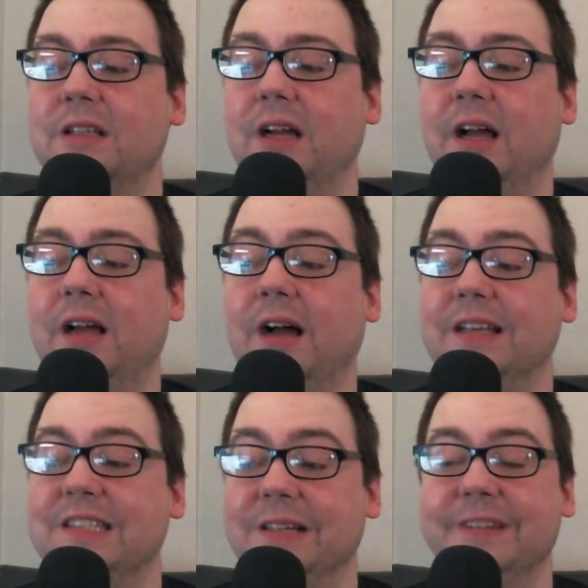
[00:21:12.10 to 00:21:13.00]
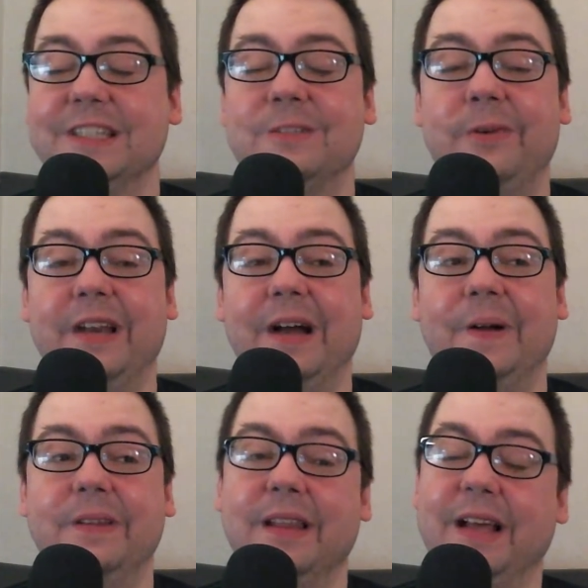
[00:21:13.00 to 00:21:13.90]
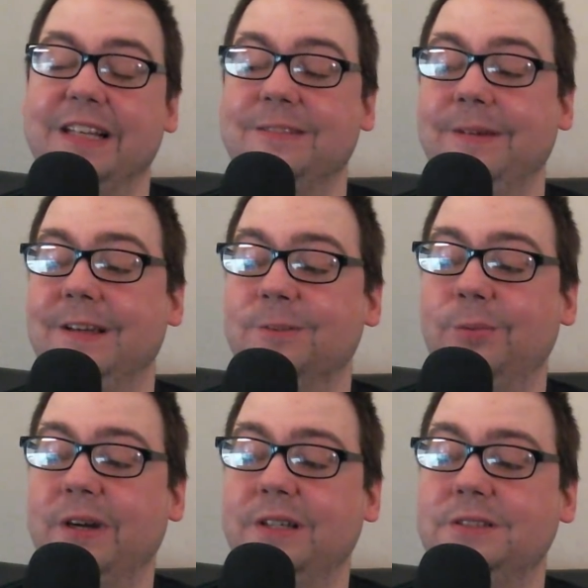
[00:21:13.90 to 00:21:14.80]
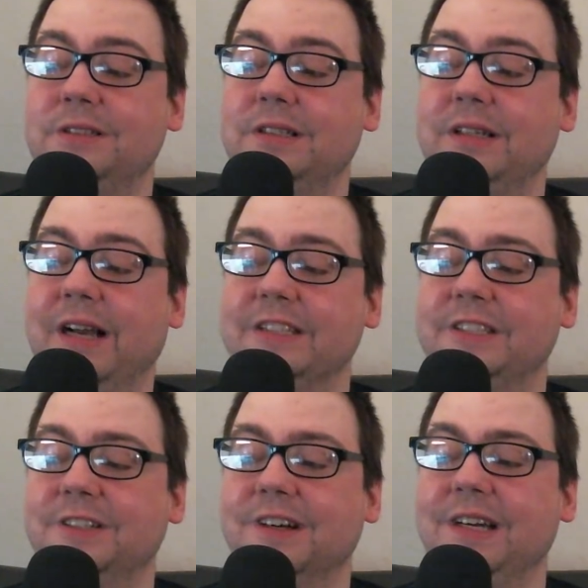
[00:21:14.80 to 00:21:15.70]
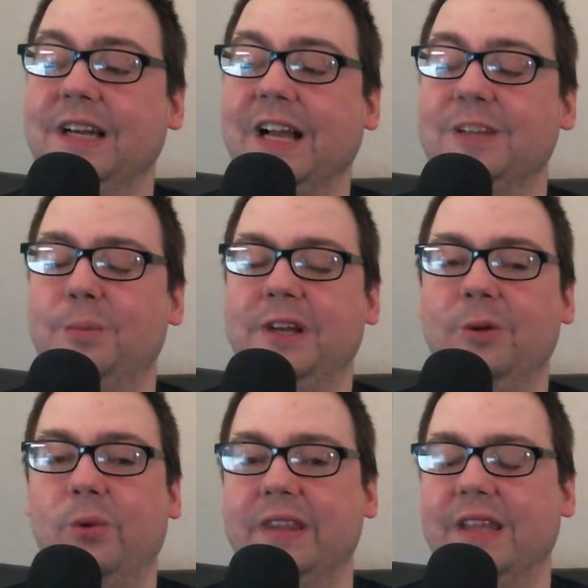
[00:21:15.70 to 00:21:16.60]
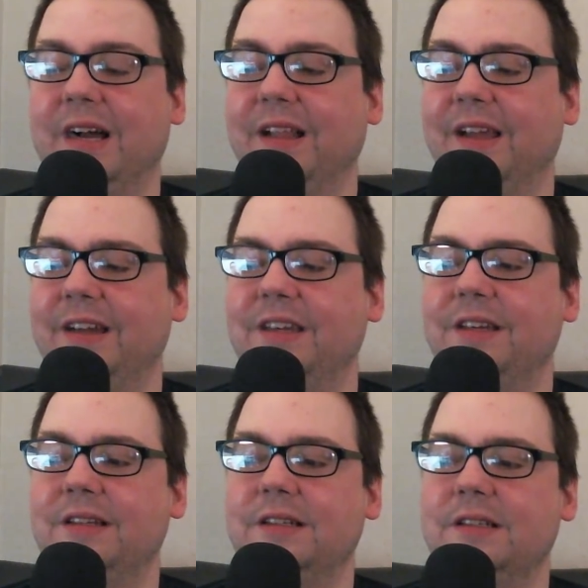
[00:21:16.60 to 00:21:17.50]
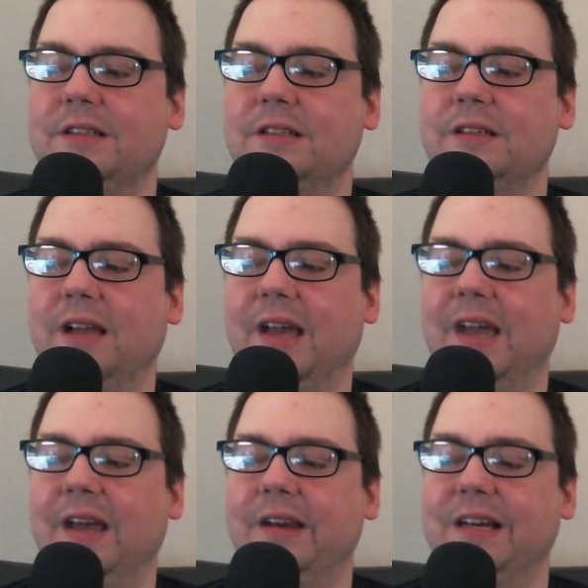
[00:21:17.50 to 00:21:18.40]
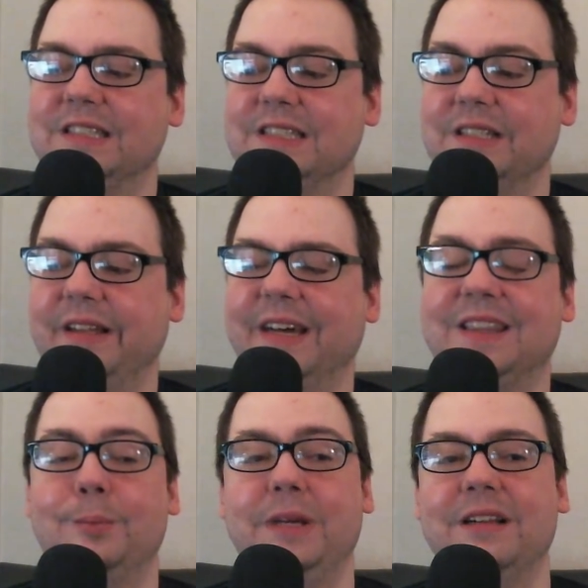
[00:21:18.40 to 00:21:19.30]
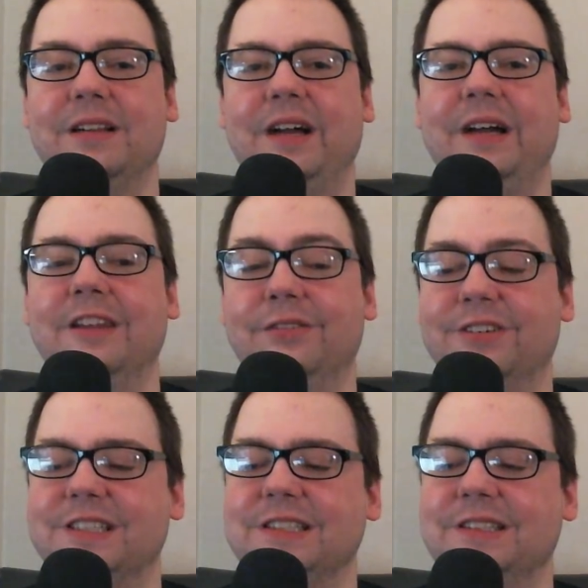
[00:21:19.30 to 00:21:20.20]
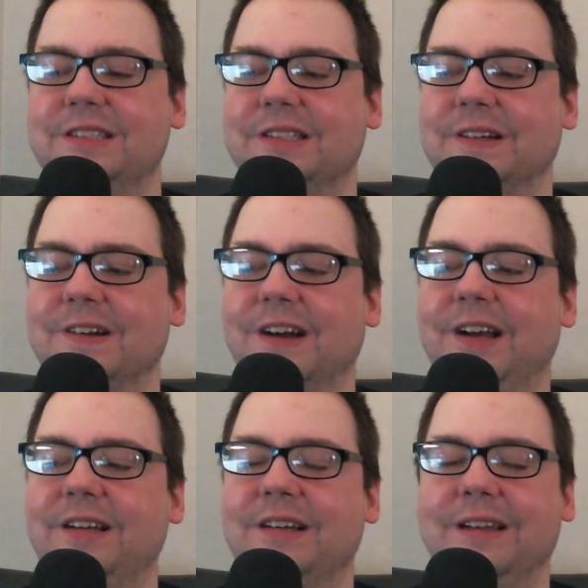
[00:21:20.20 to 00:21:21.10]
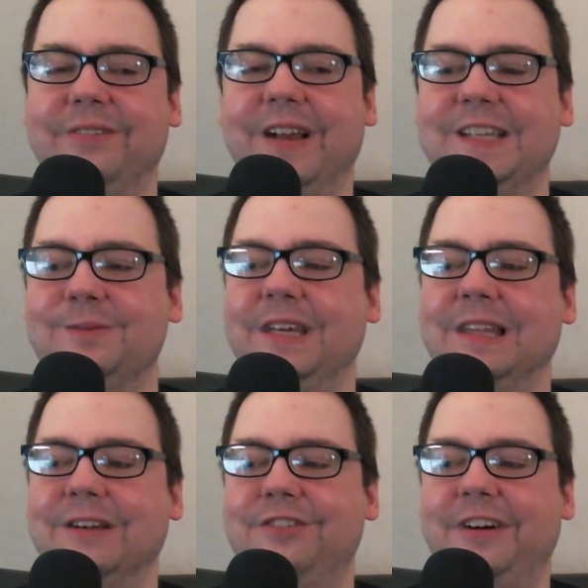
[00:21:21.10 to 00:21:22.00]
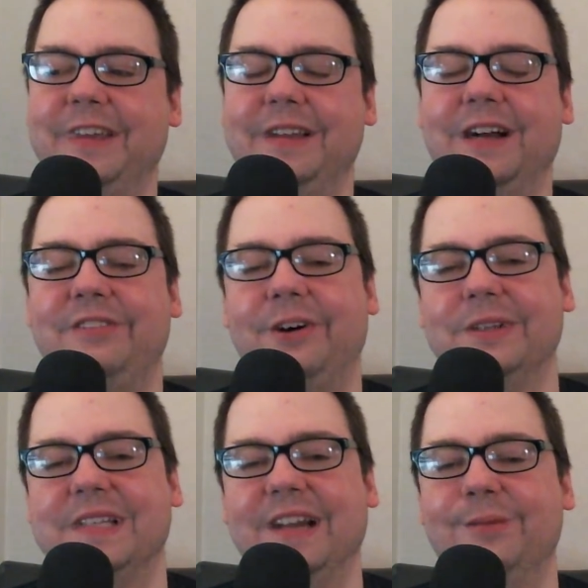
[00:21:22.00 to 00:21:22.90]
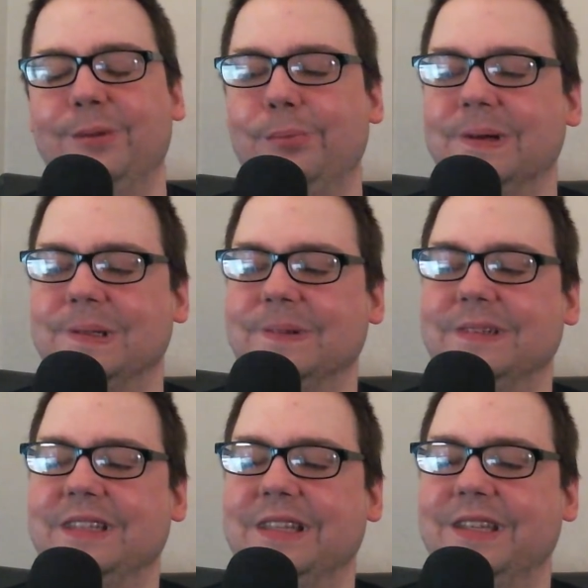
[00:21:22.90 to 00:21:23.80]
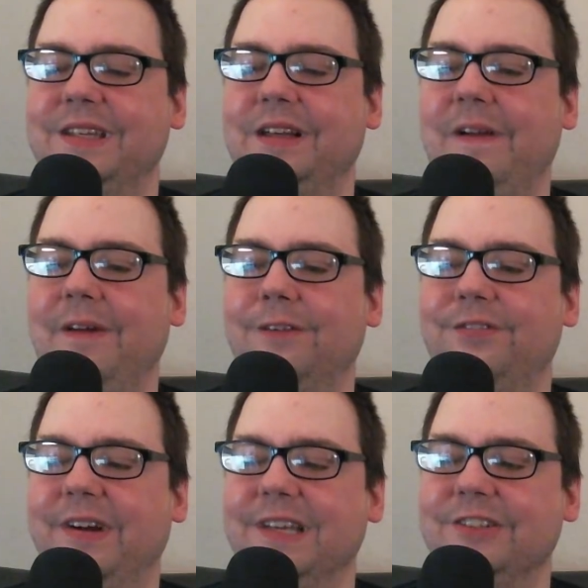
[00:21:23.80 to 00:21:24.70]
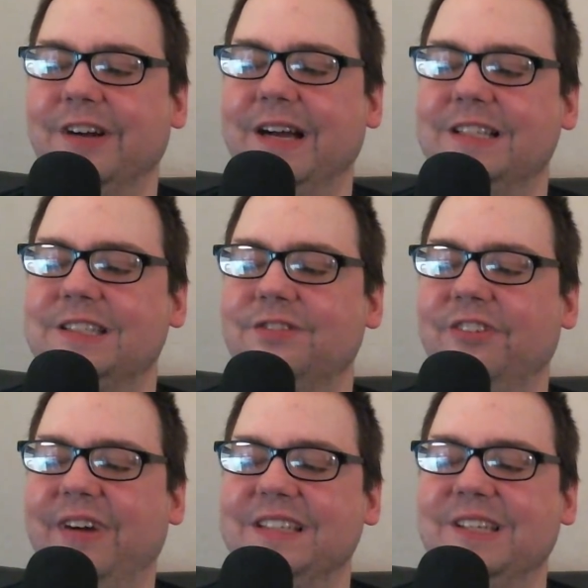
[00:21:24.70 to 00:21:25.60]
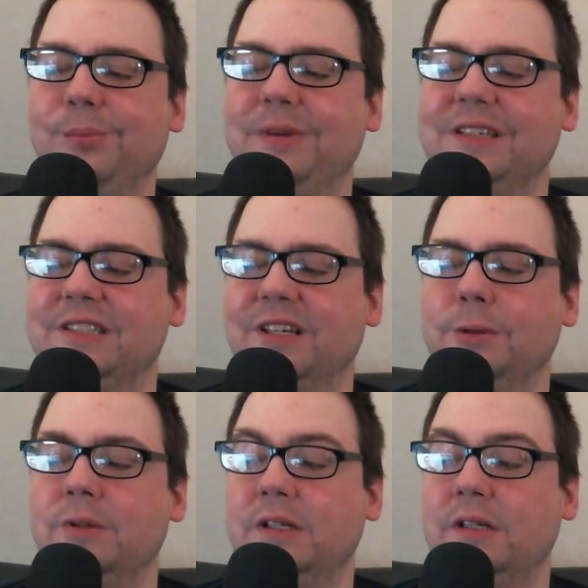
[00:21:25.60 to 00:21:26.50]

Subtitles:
I singled this one out last week as well as Hungry as being one that I like. And I still like the beat a lot. The verses are great. If you ask me, they're funny. I've always kind of been partial to the funny tracks from ICP, so